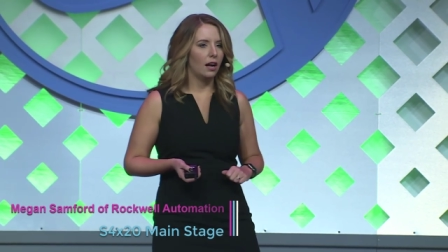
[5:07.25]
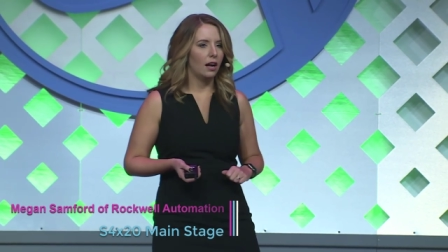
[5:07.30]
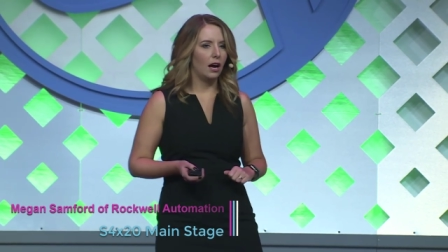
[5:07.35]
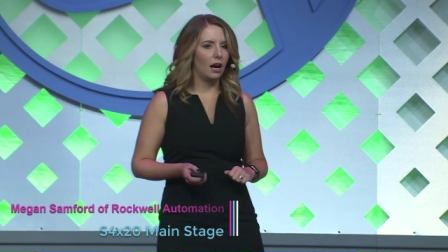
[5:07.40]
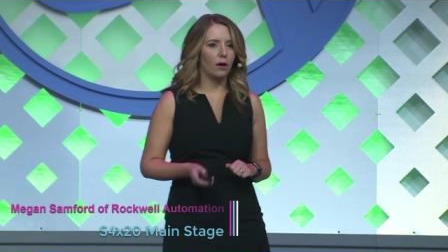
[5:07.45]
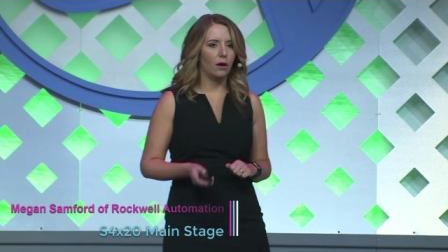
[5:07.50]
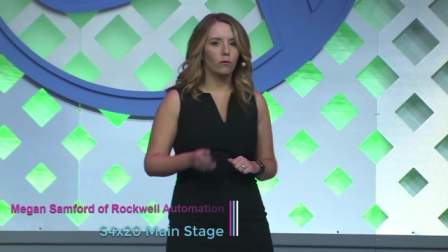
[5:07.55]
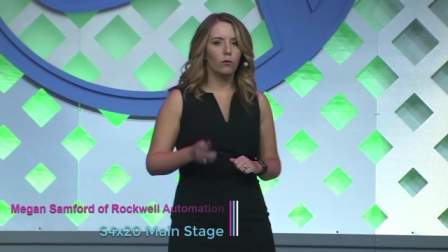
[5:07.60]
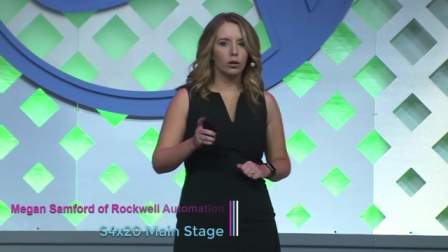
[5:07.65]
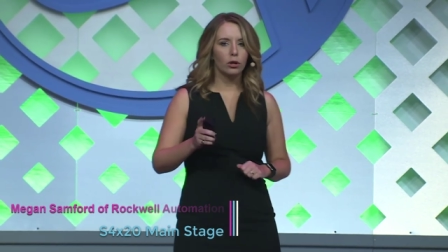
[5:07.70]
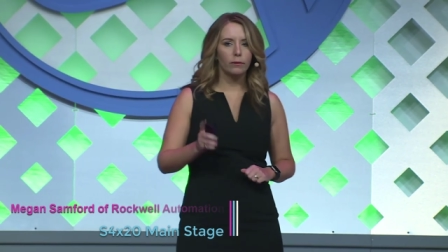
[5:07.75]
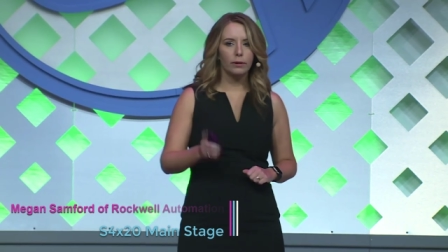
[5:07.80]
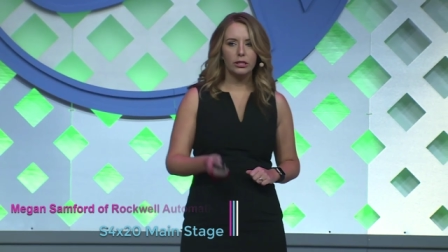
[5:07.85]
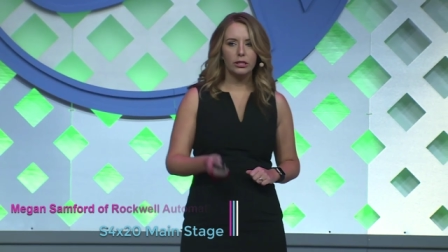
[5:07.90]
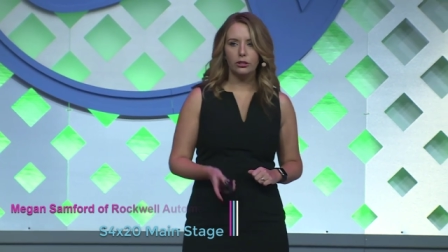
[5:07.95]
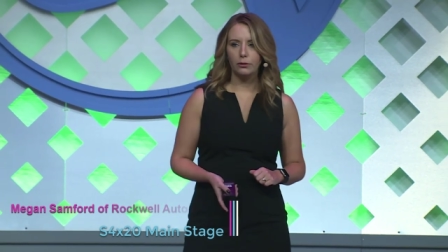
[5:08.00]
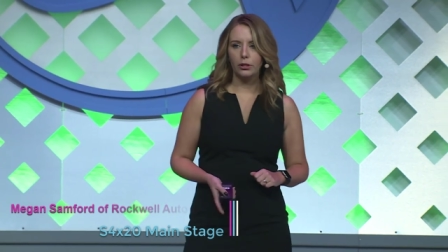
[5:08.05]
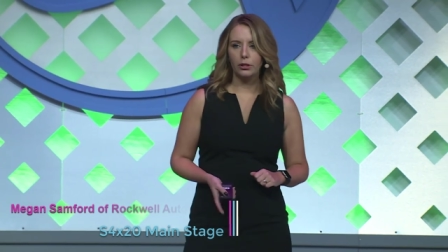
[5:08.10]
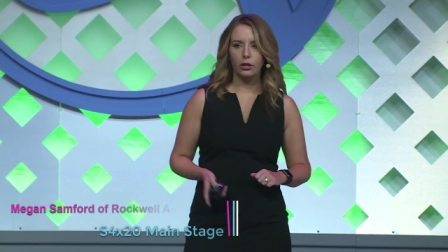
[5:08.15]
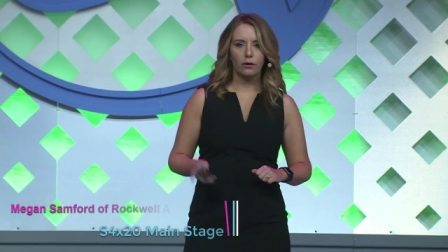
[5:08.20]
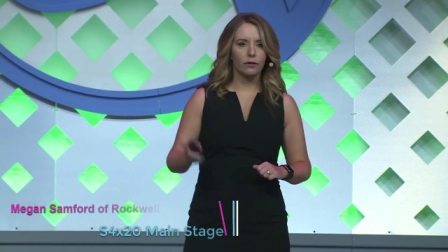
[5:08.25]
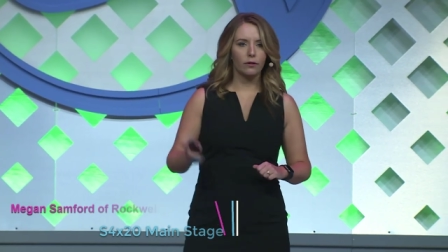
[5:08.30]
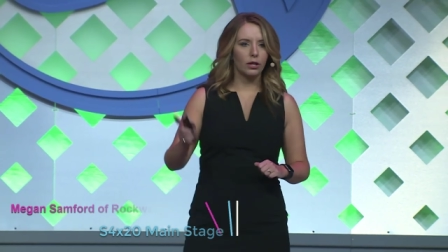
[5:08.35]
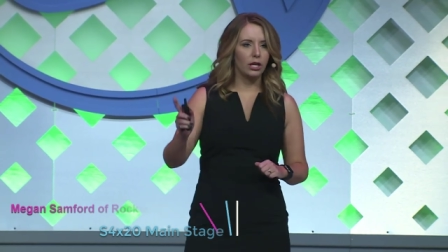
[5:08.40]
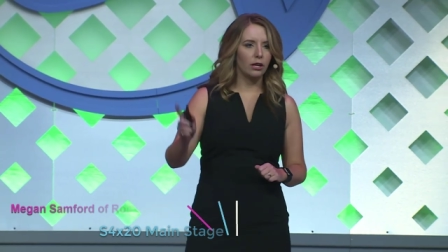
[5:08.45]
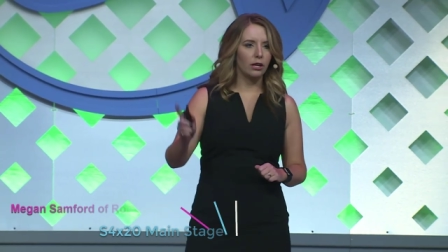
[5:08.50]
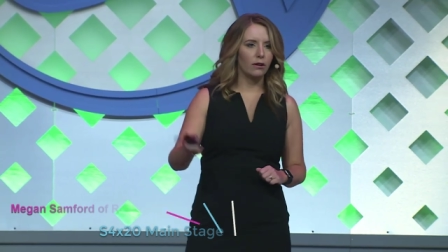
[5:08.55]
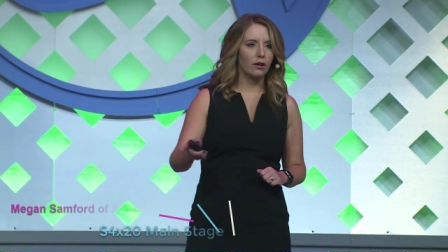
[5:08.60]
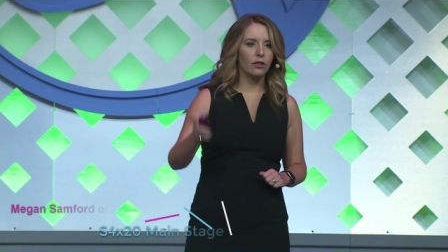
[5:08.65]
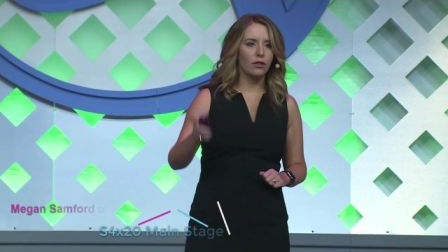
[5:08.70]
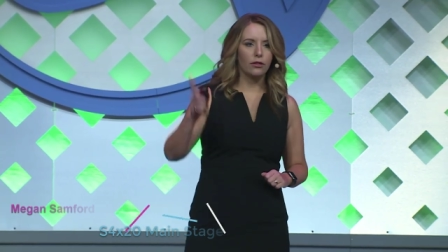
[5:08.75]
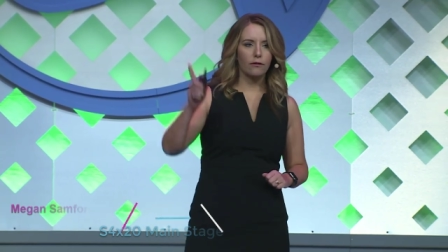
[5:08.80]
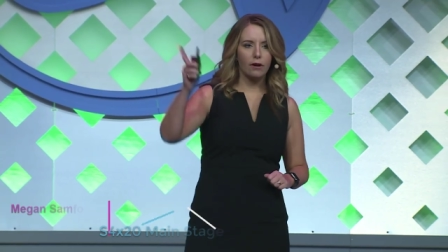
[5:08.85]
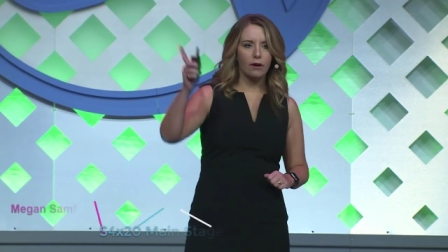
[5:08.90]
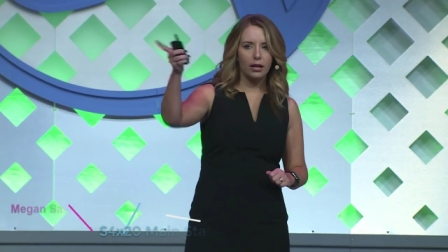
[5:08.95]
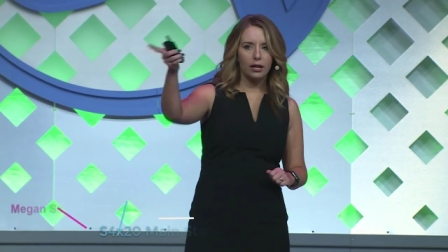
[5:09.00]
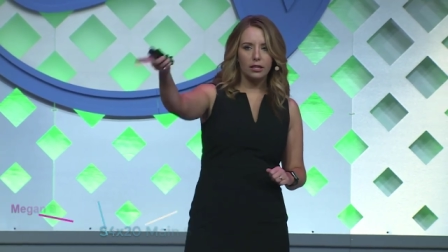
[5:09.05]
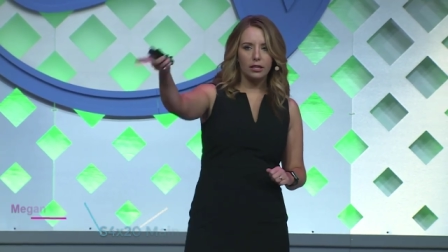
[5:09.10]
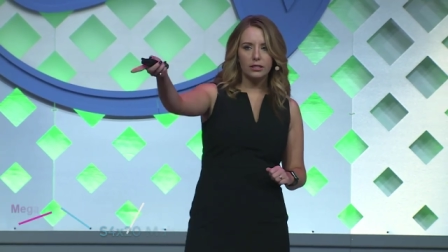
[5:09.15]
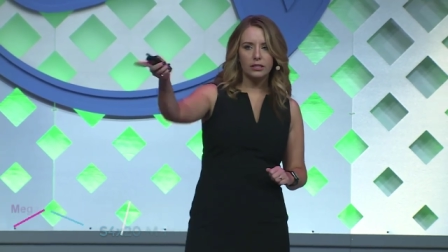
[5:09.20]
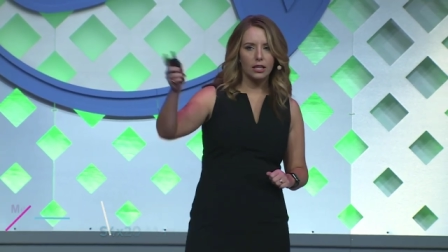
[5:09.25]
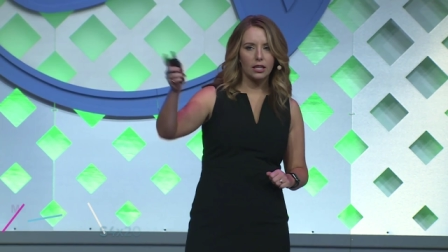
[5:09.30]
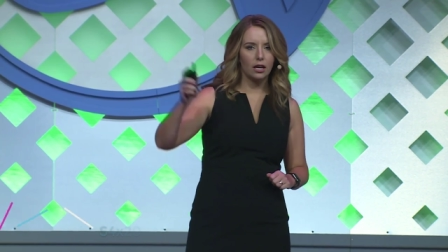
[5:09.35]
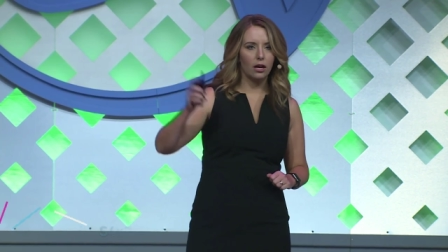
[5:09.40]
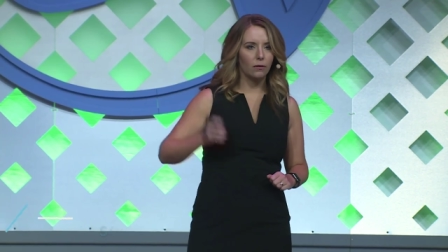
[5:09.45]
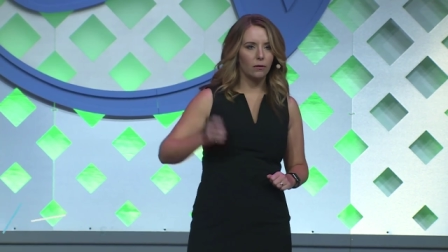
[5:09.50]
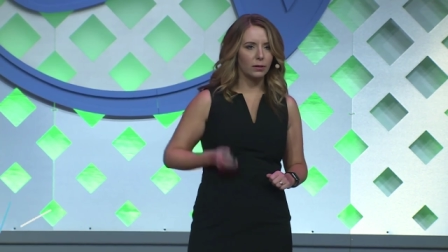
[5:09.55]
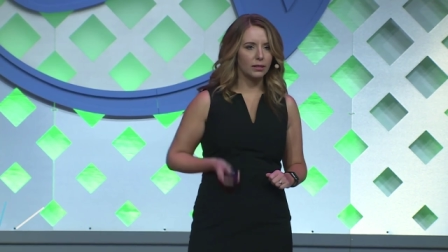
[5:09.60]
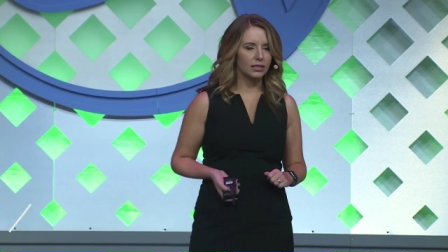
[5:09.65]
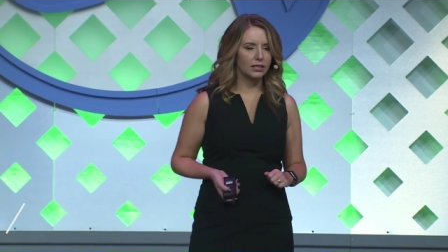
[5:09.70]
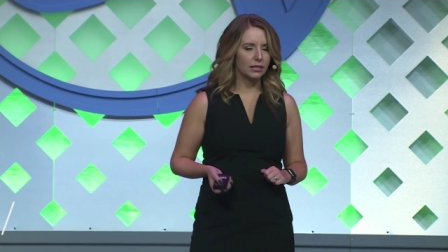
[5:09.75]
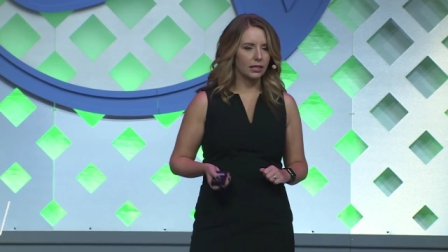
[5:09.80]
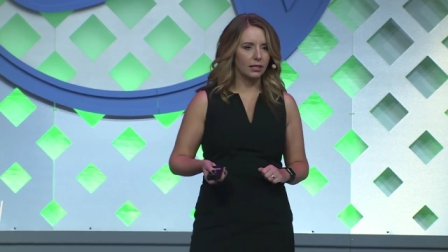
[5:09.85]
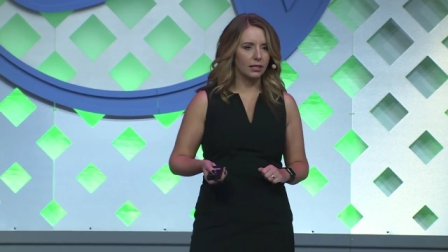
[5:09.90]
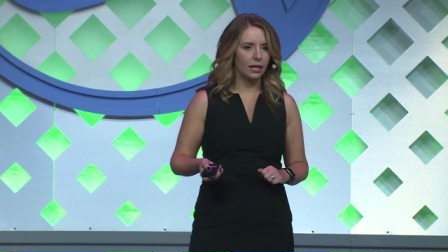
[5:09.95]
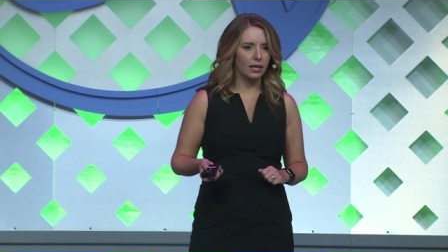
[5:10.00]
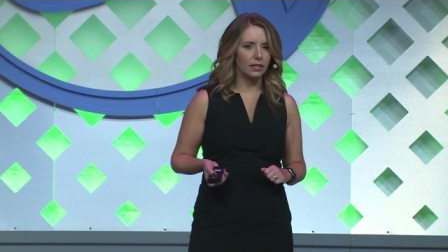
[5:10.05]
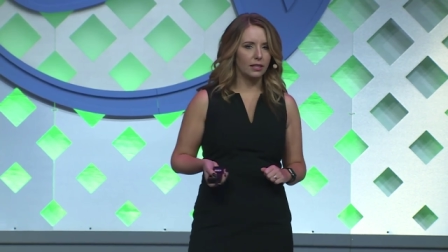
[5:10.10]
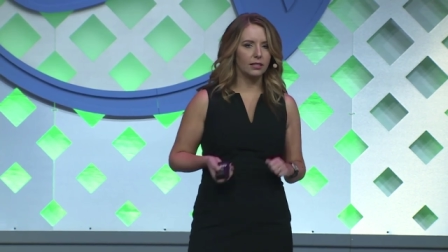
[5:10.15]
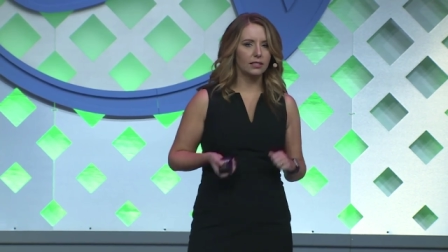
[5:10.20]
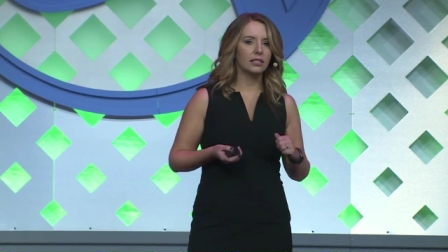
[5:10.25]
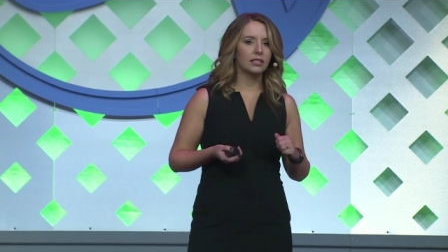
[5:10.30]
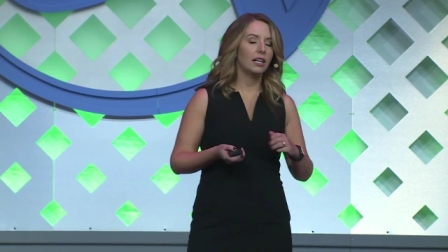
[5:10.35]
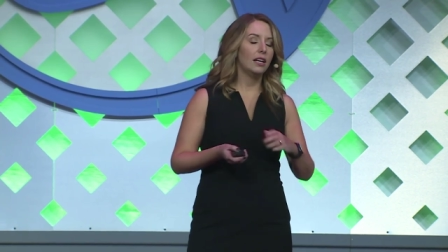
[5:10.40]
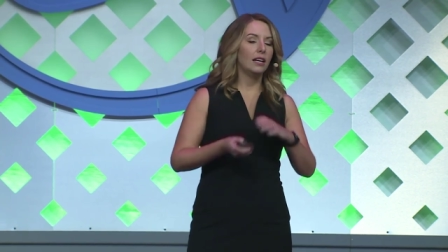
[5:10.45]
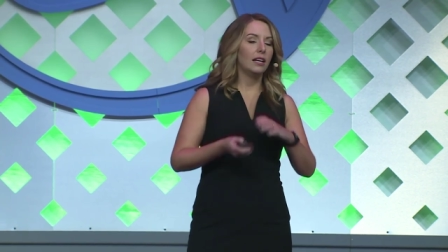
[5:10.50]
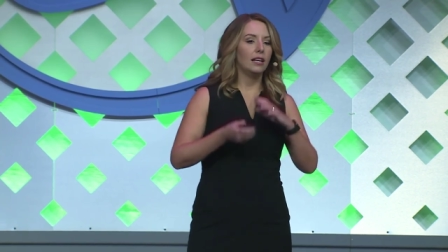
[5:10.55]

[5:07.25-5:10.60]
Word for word: Uh, what are we doing over here in threat intel? What's the latest?